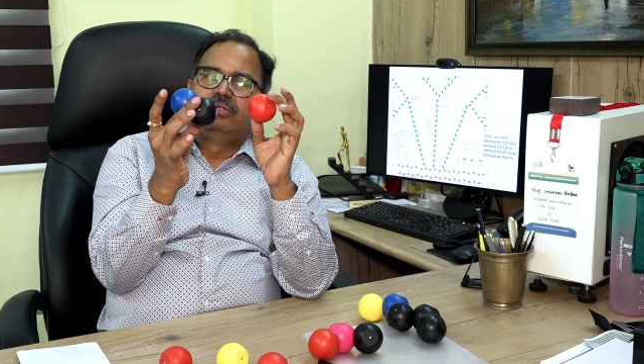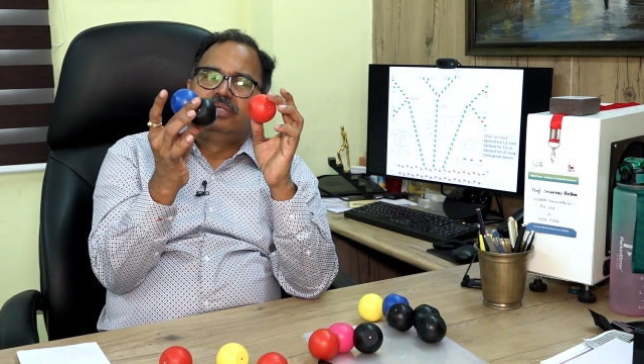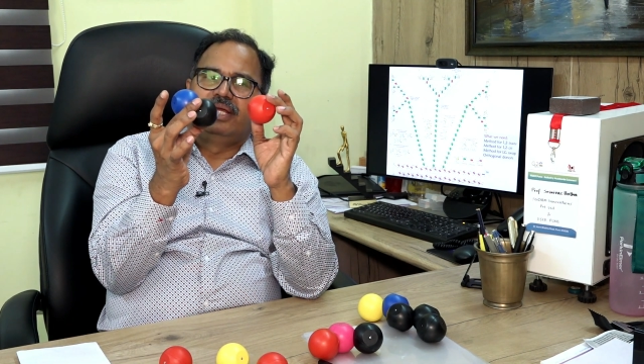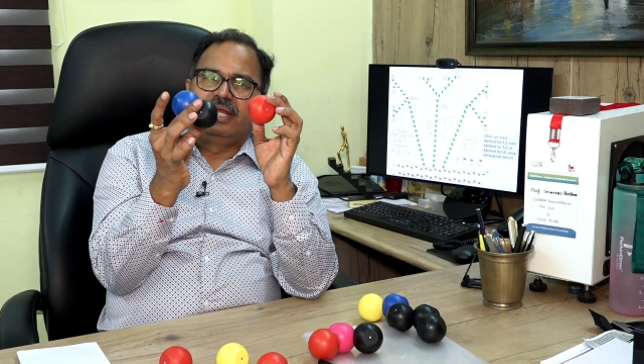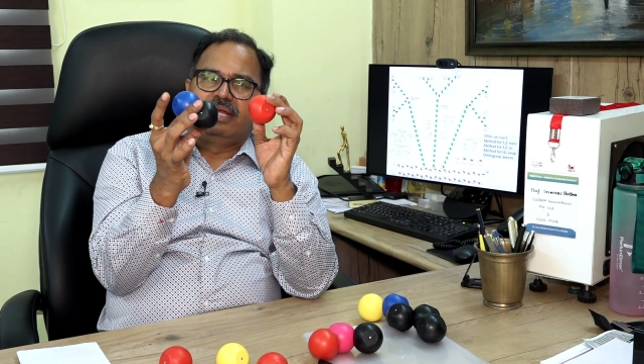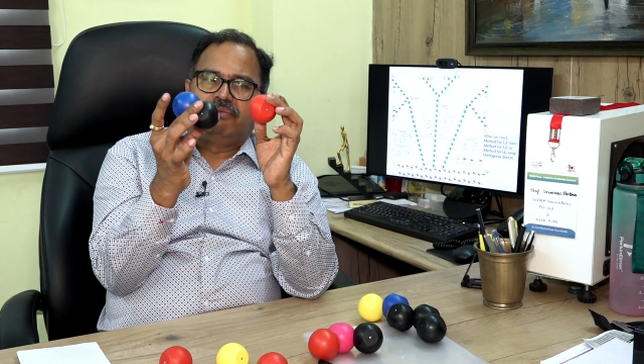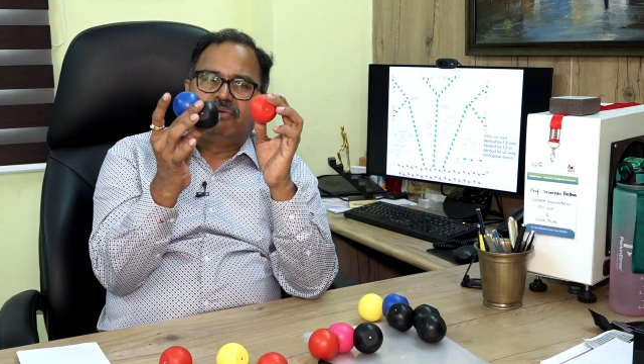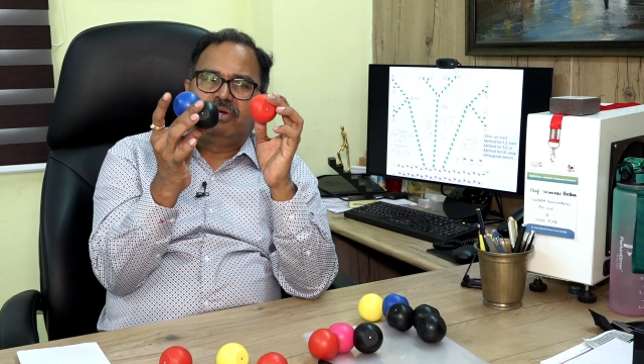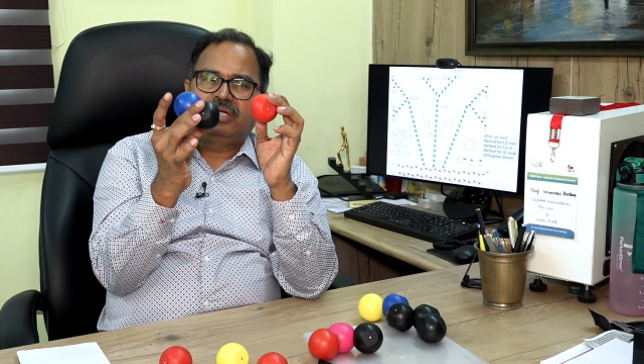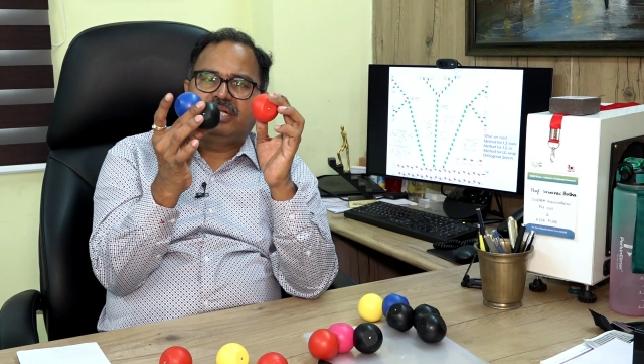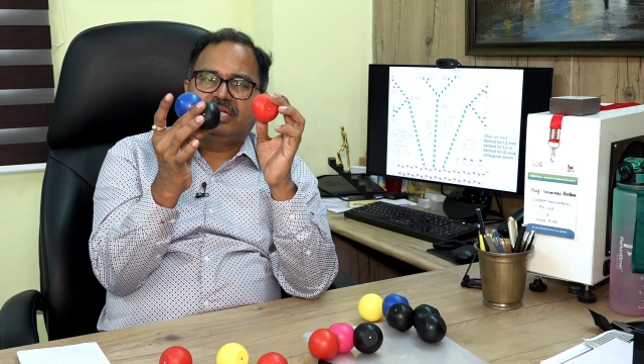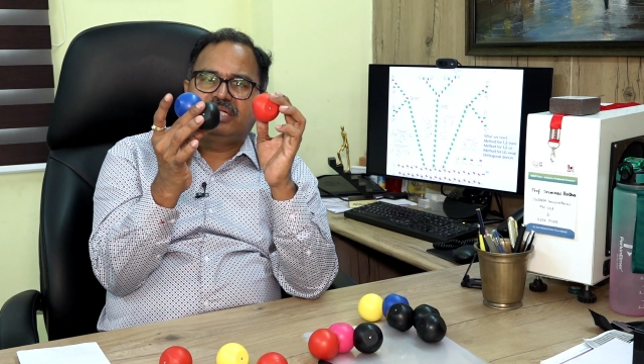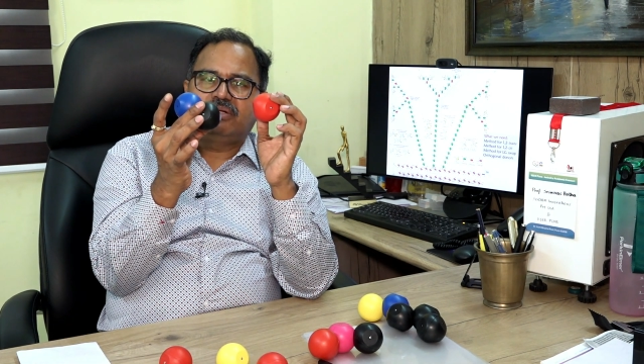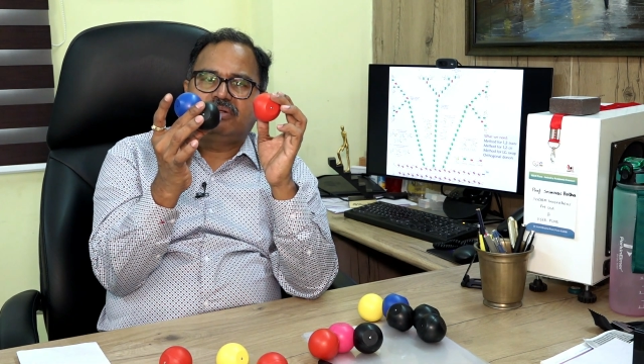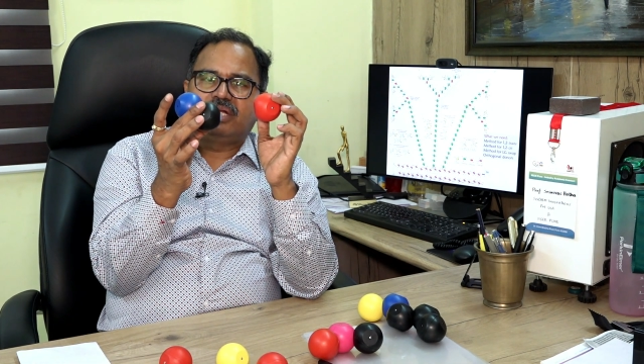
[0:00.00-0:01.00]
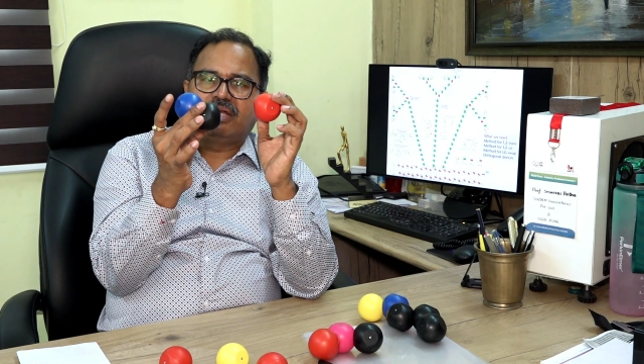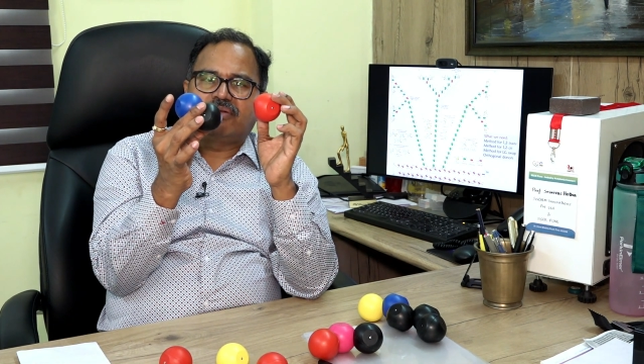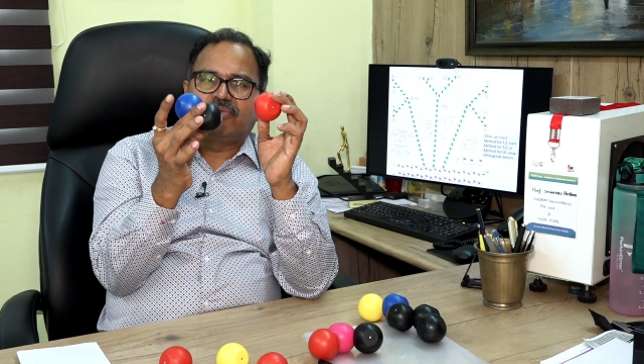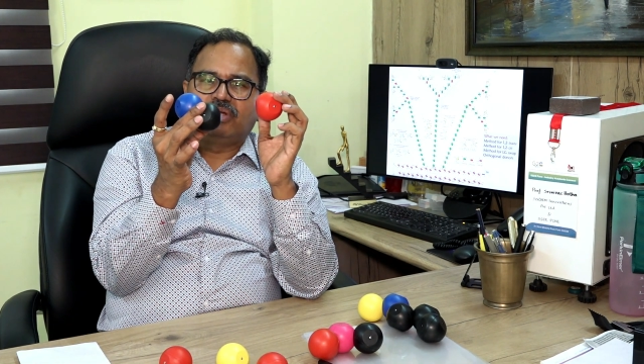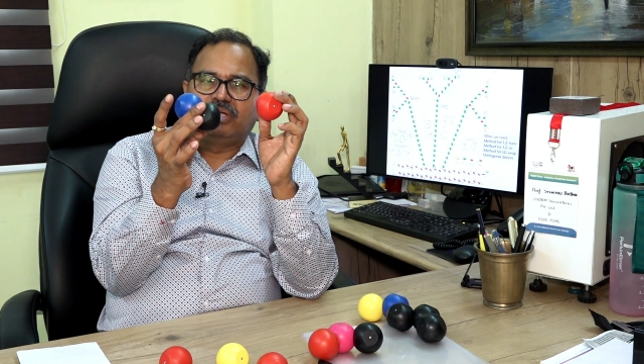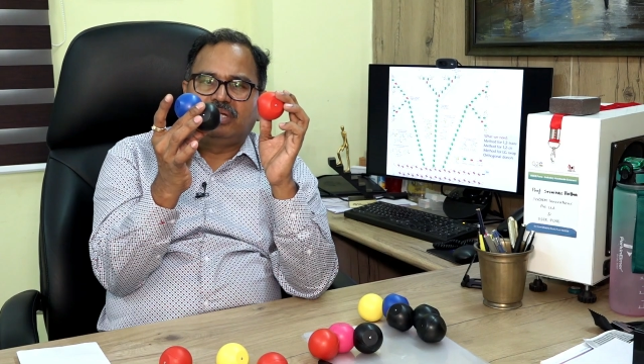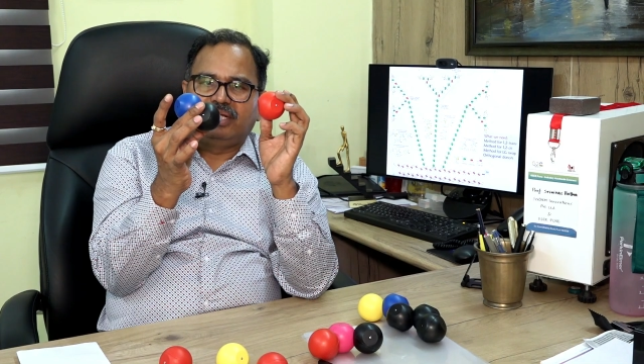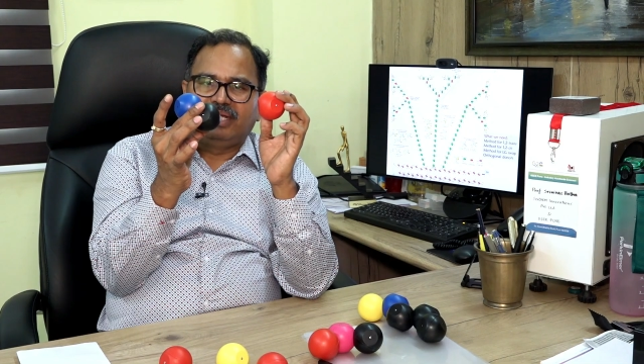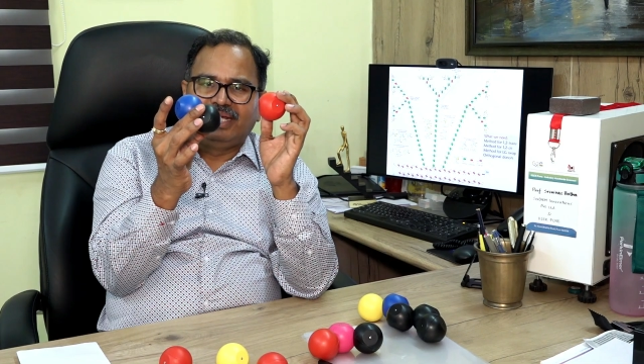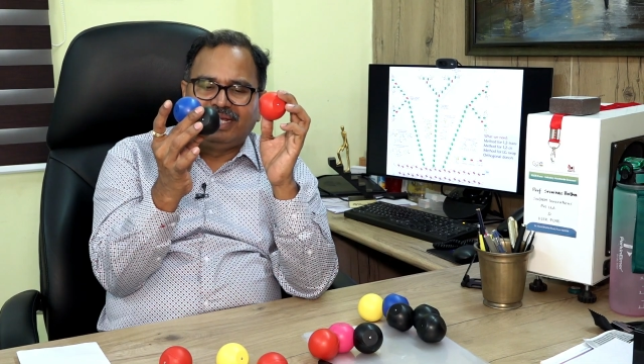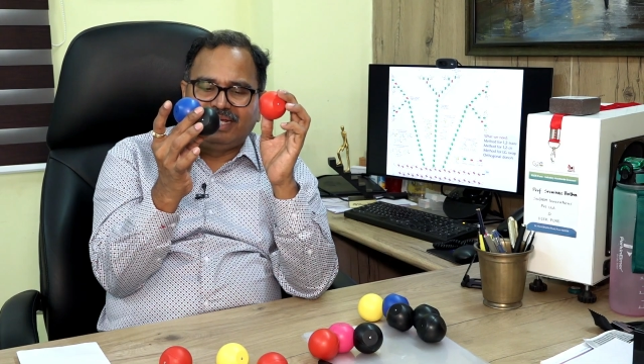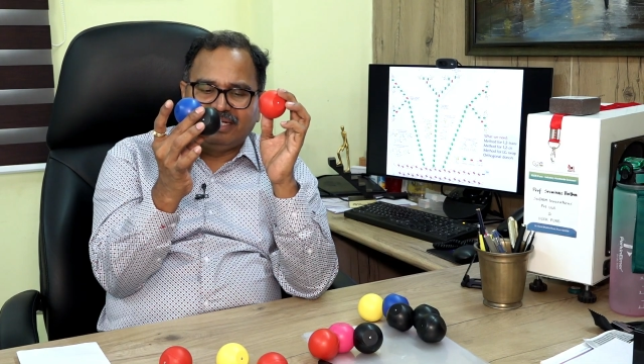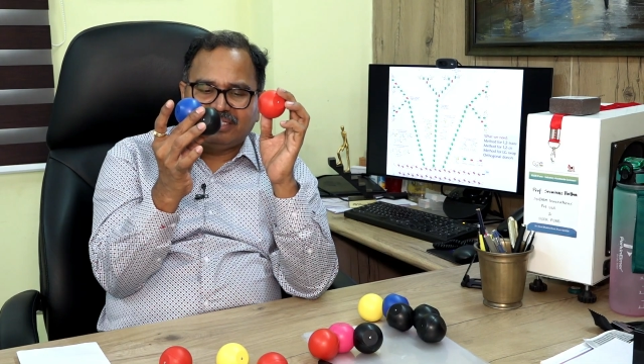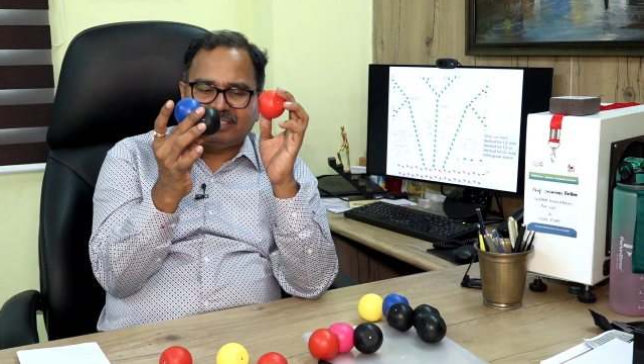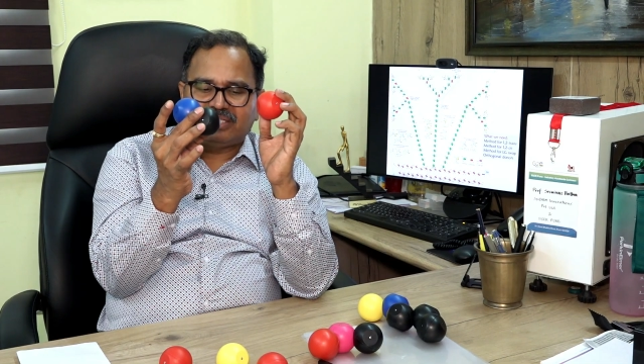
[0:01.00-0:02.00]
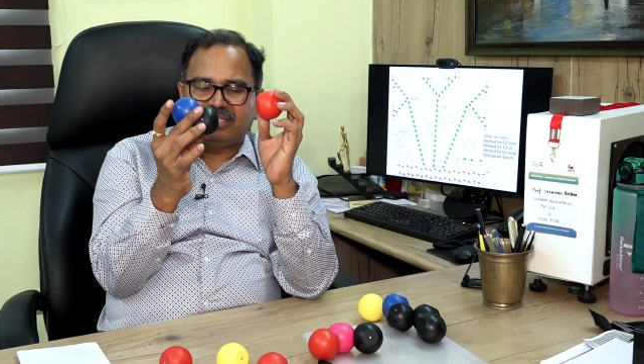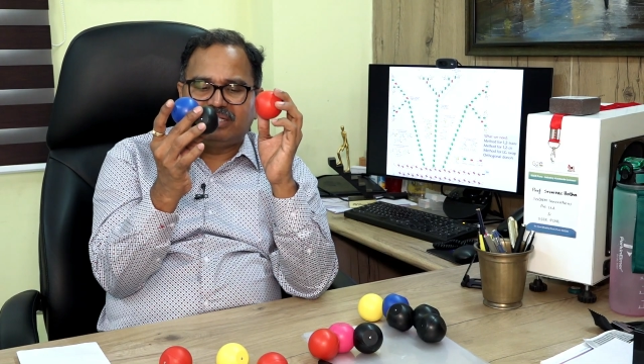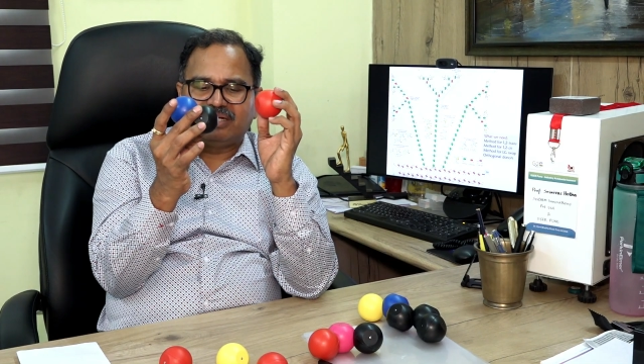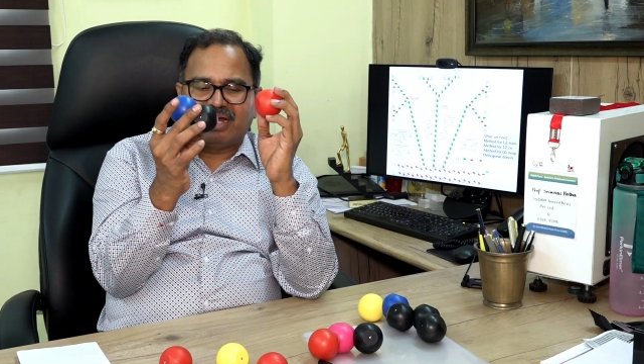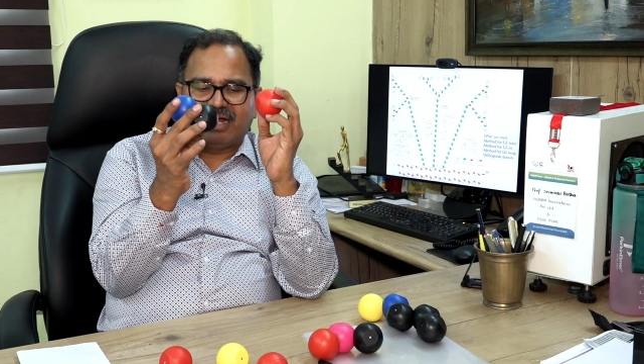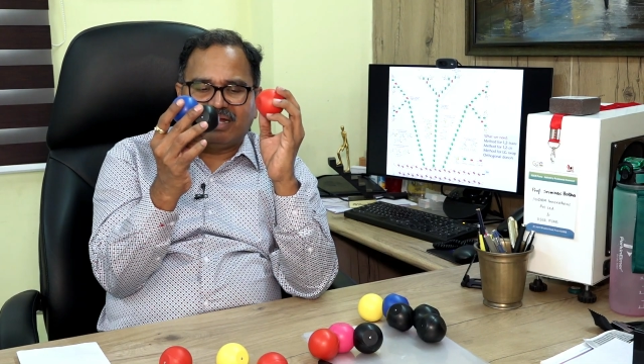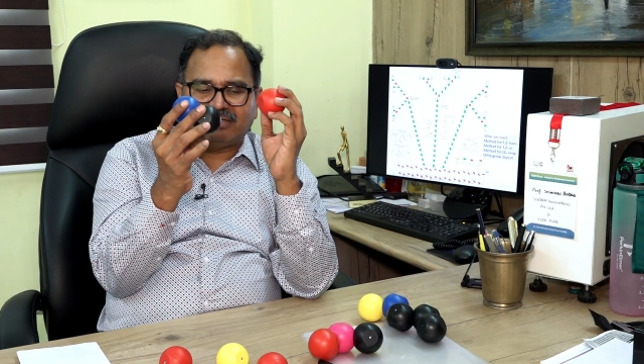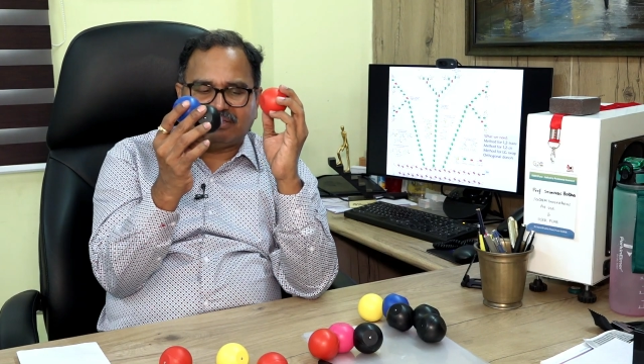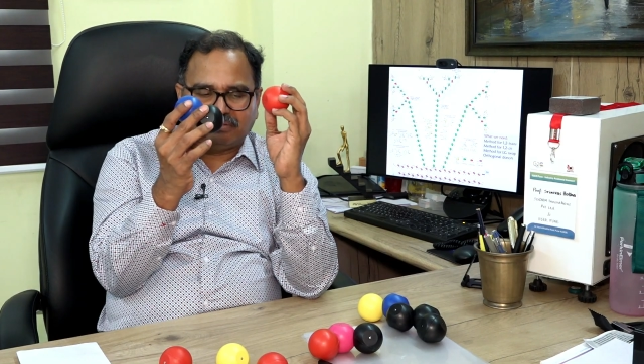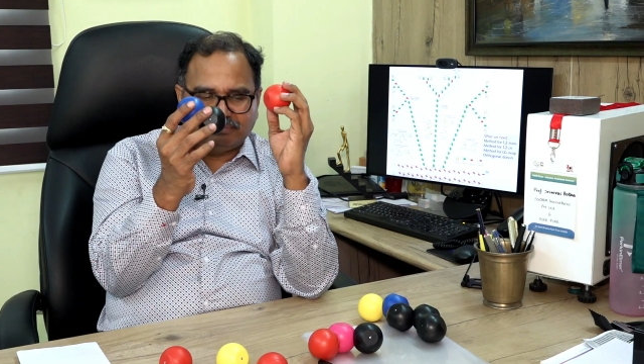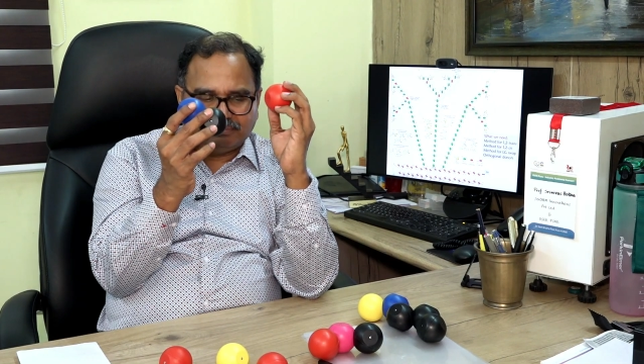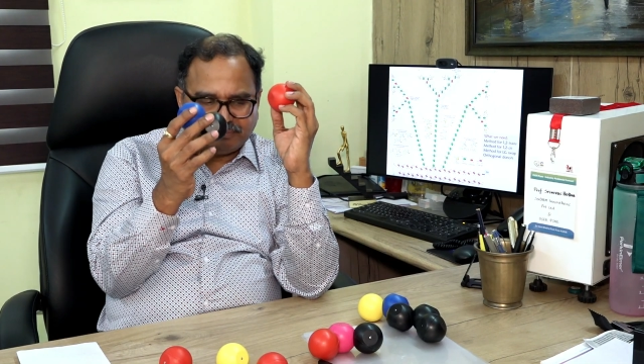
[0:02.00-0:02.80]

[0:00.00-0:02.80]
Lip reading: The advantage of that one is that